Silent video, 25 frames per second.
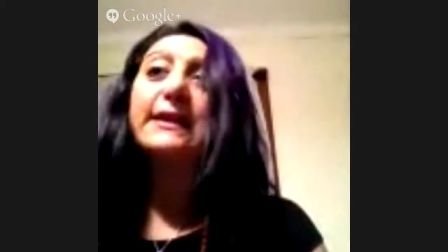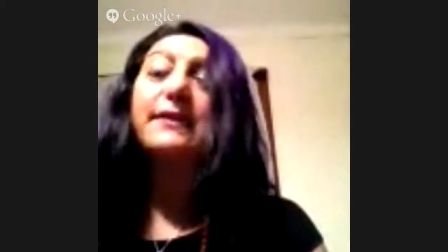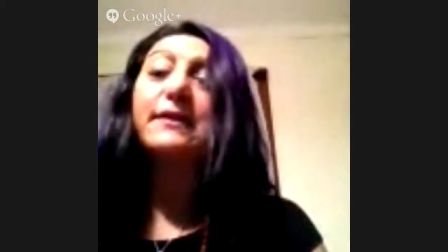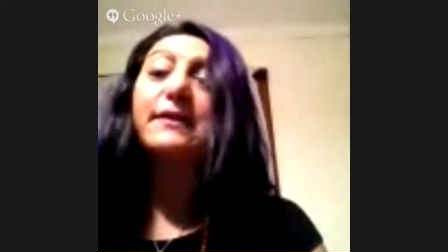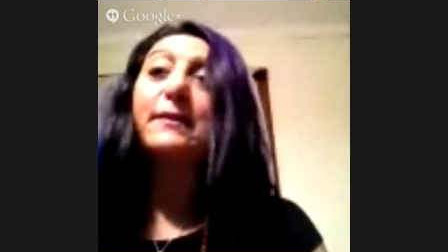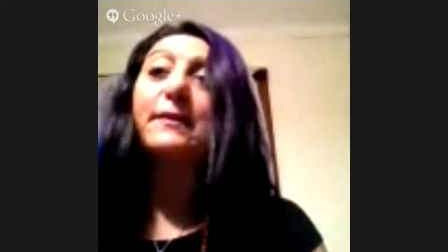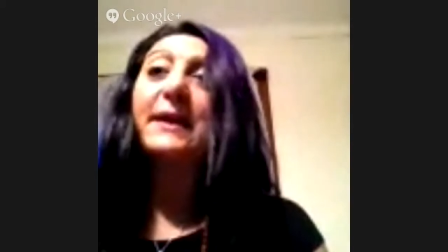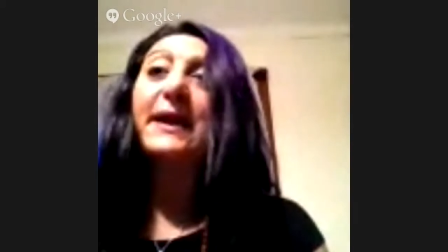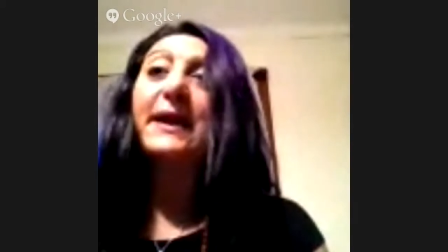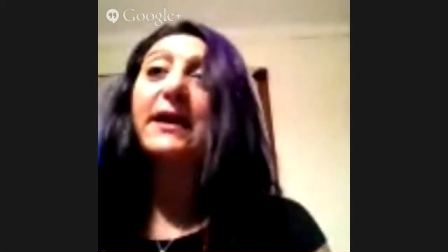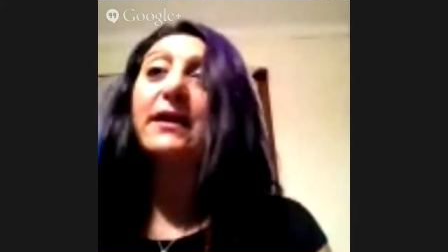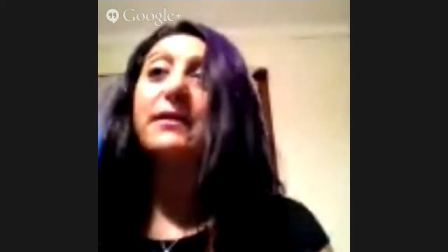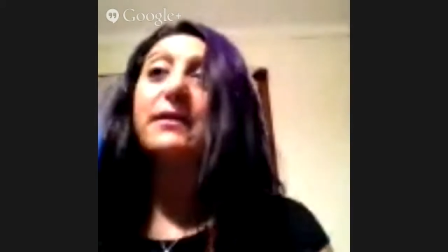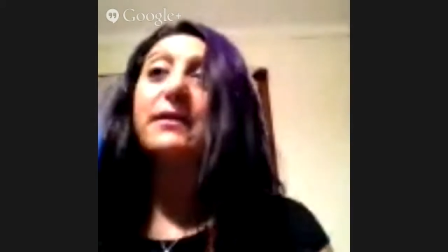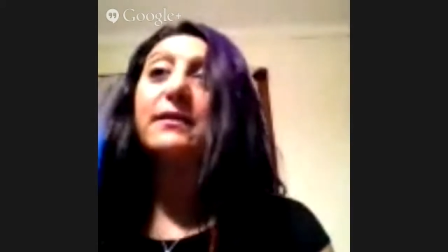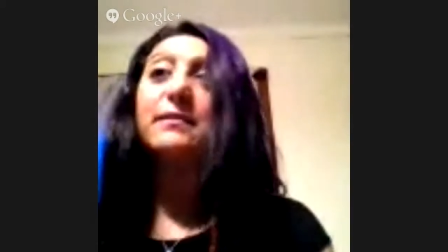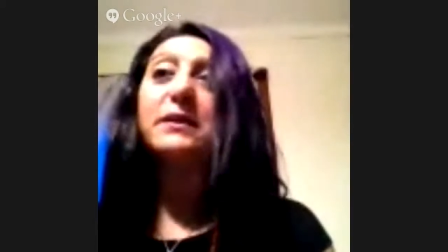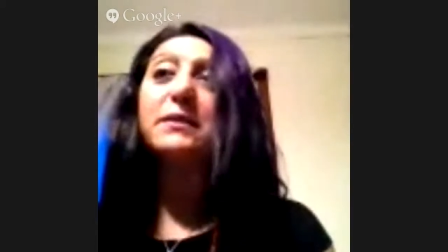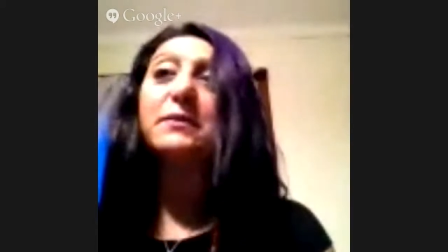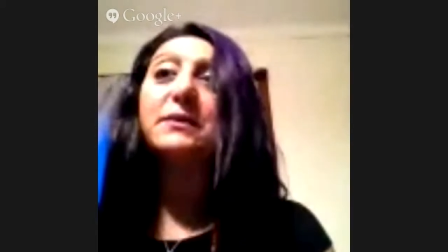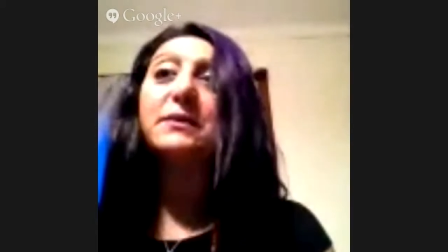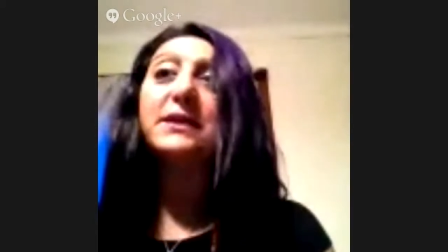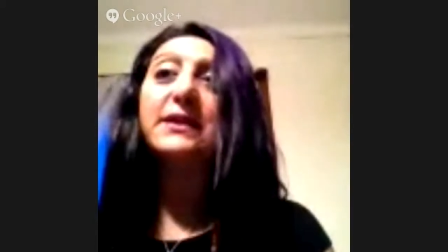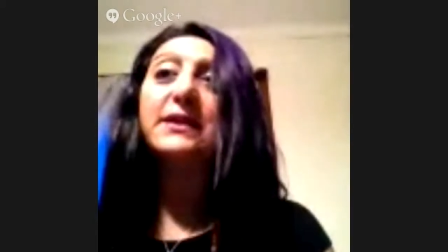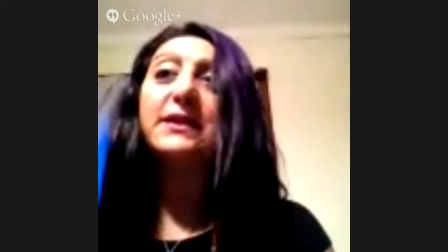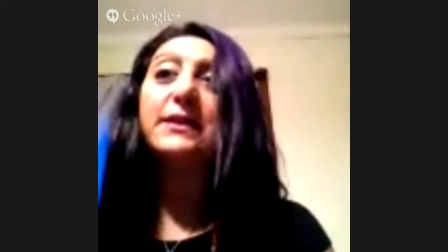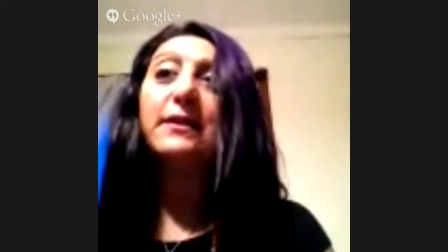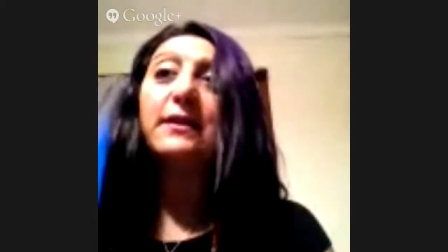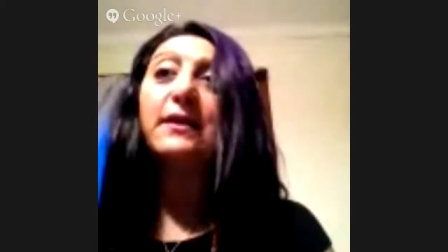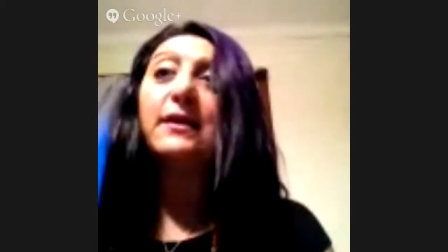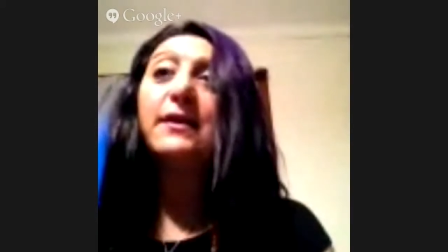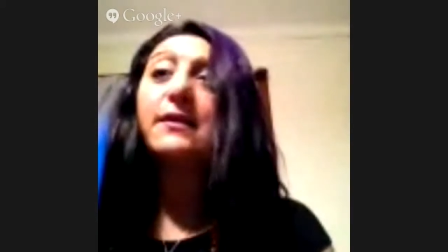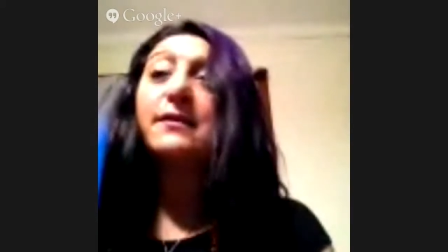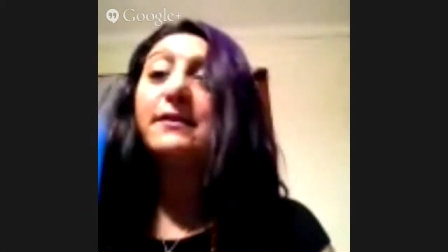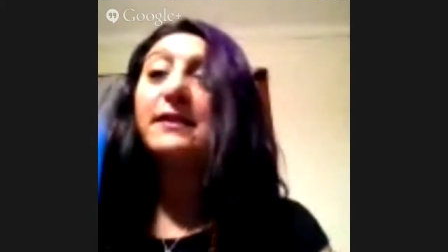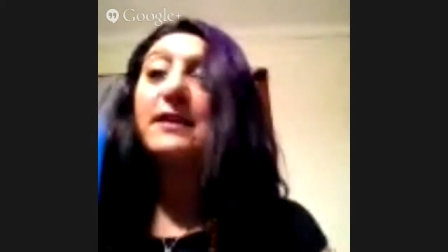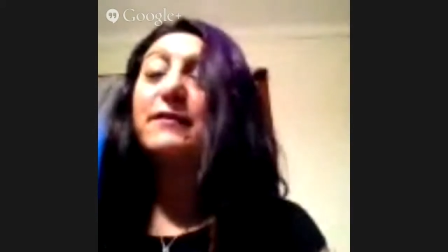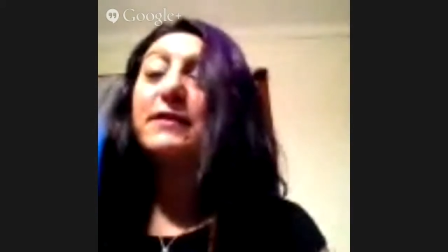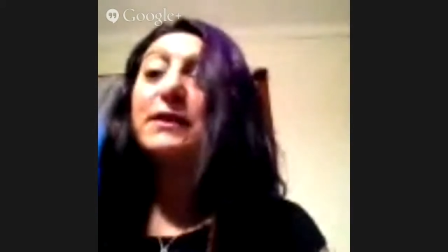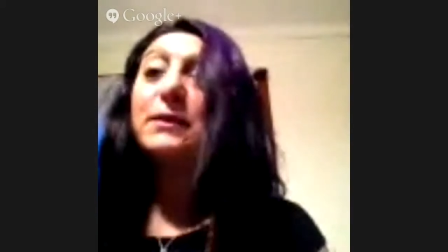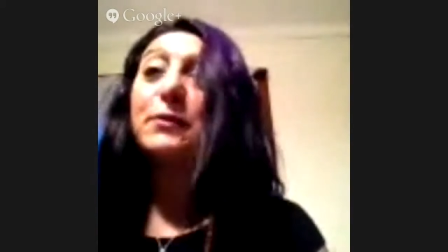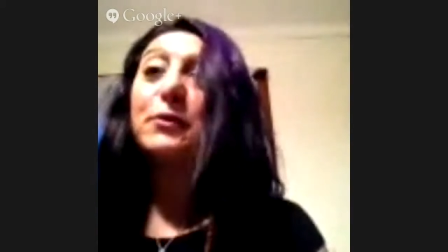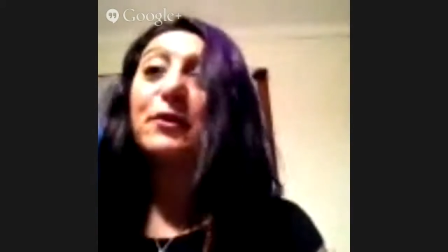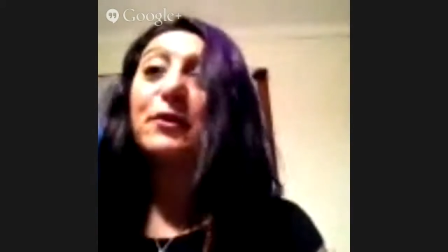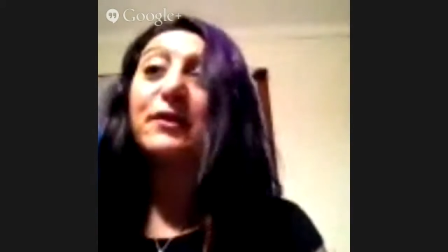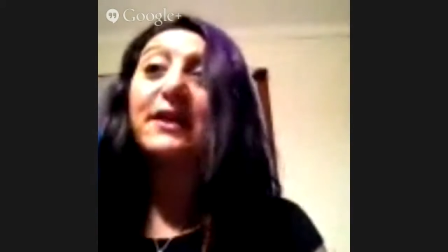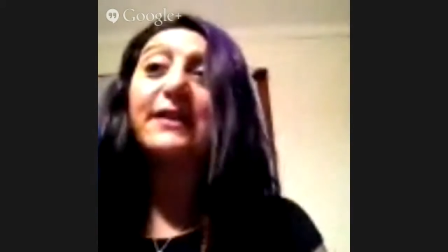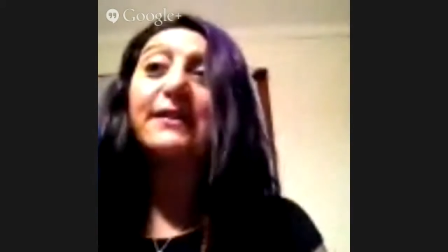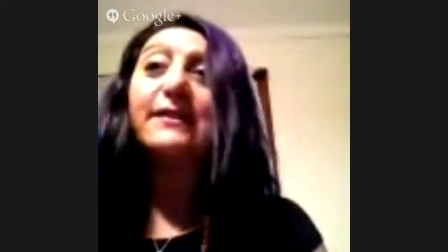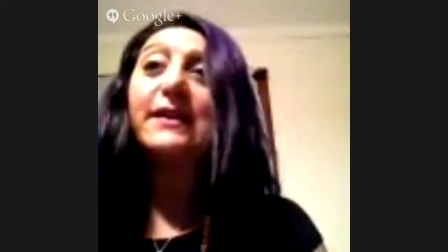and it's about maybe
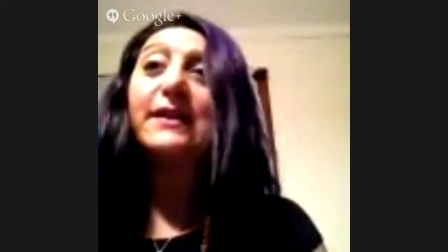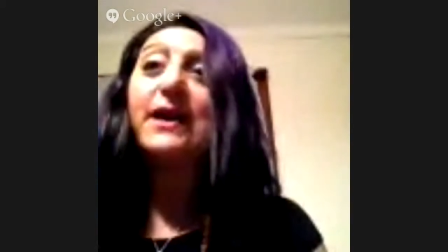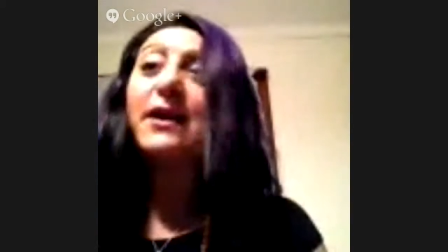70%